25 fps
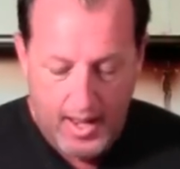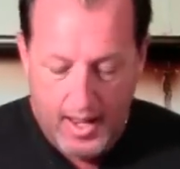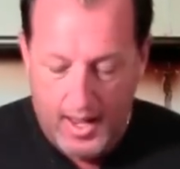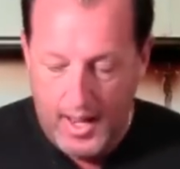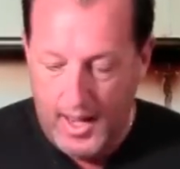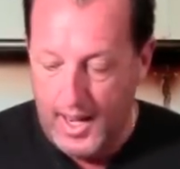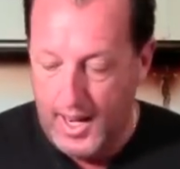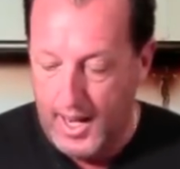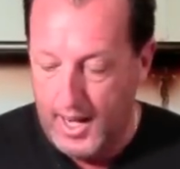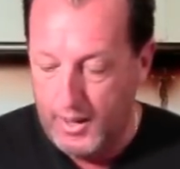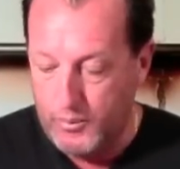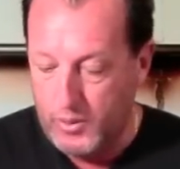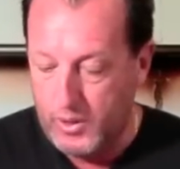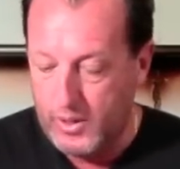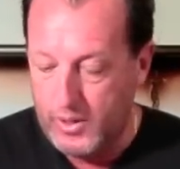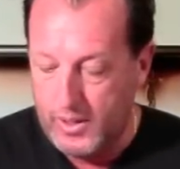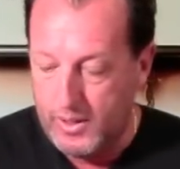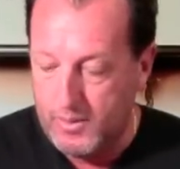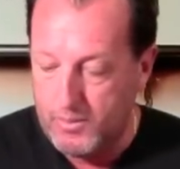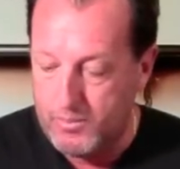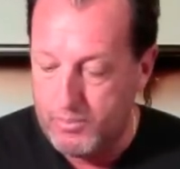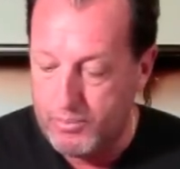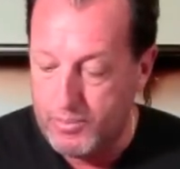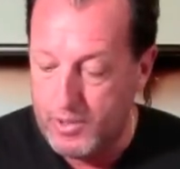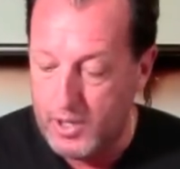And we're
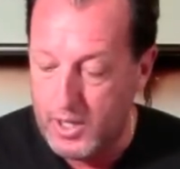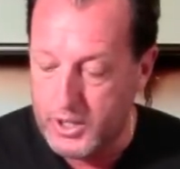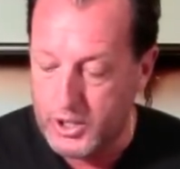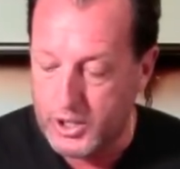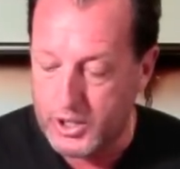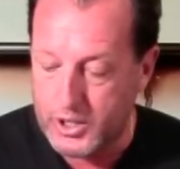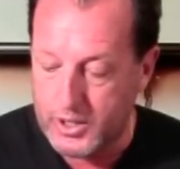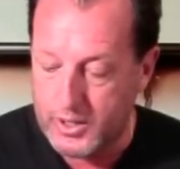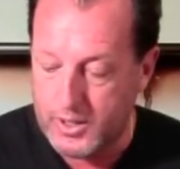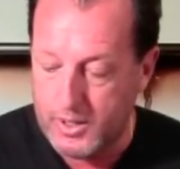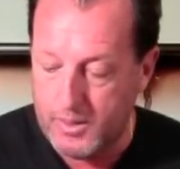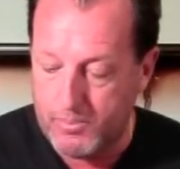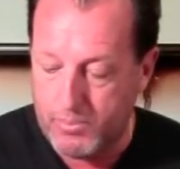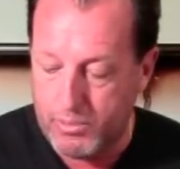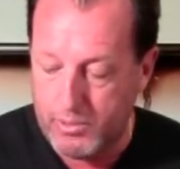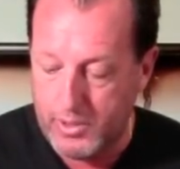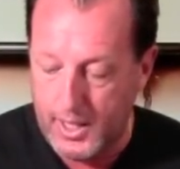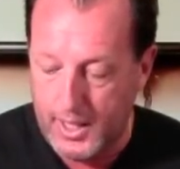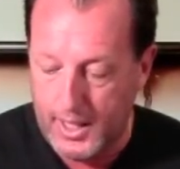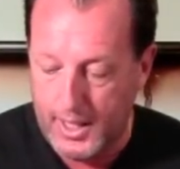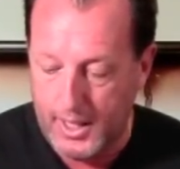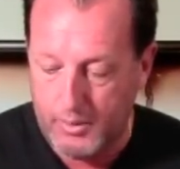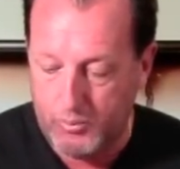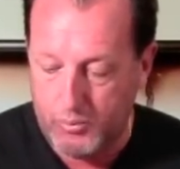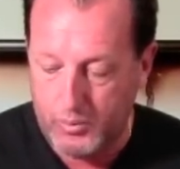going to brush the
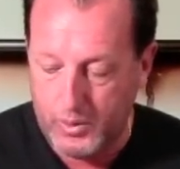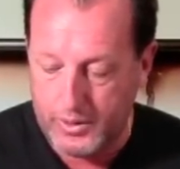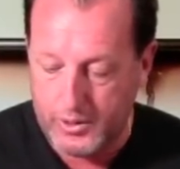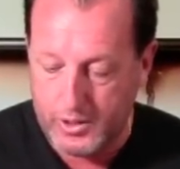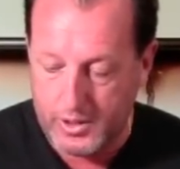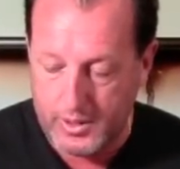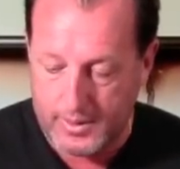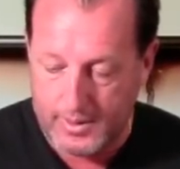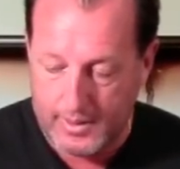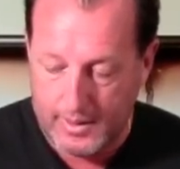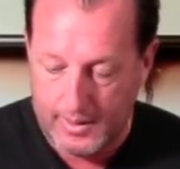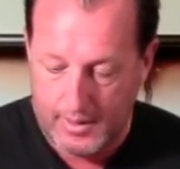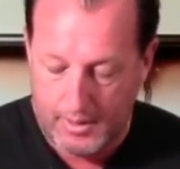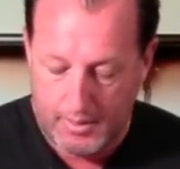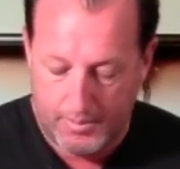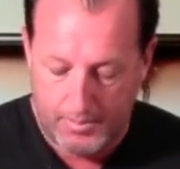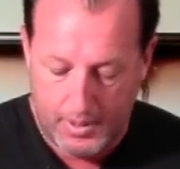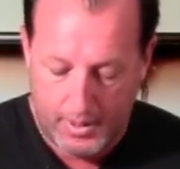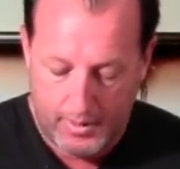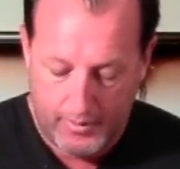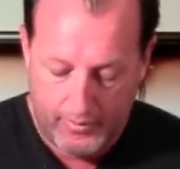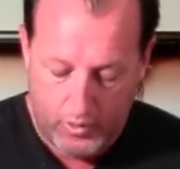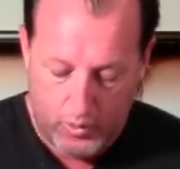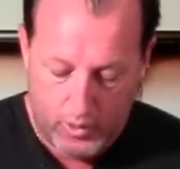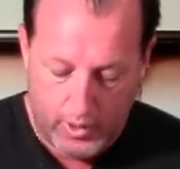bread with just a little
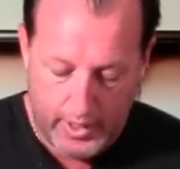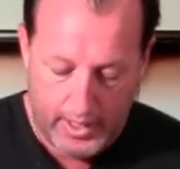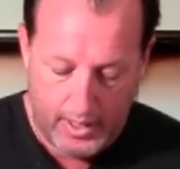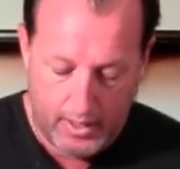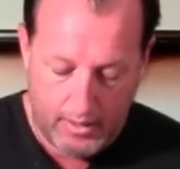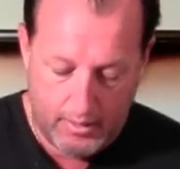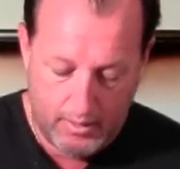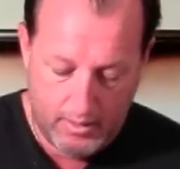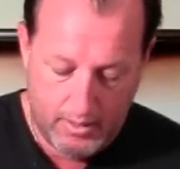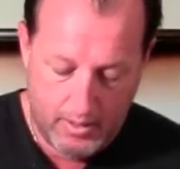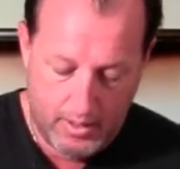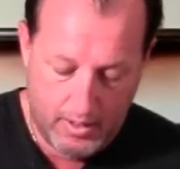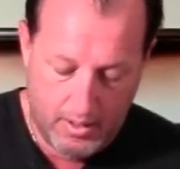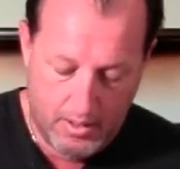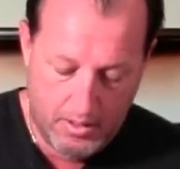bit of oil.